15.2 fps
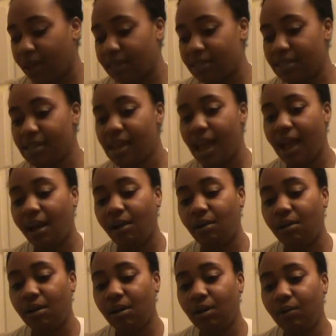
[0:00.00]
I see
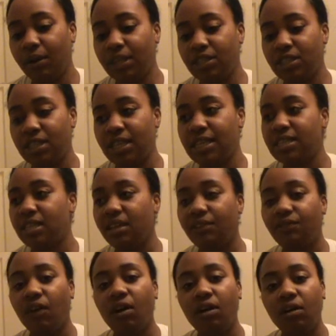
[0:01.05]
how we can just
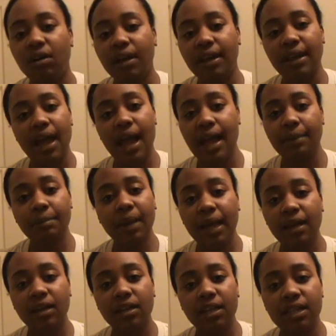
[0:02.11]
easily fall, and I'm
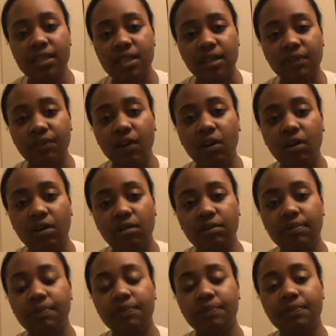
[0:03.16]
not gonna easily fall.
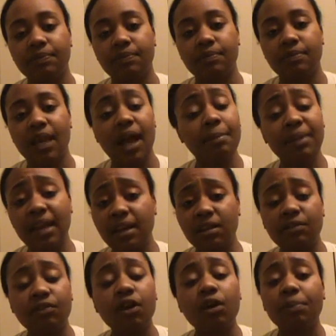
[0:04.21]
I'm not
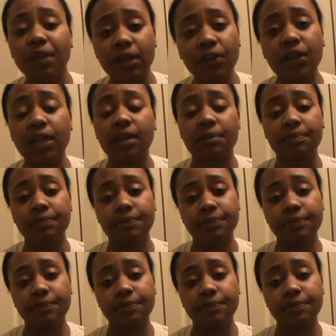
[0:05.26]
gonna fall, period.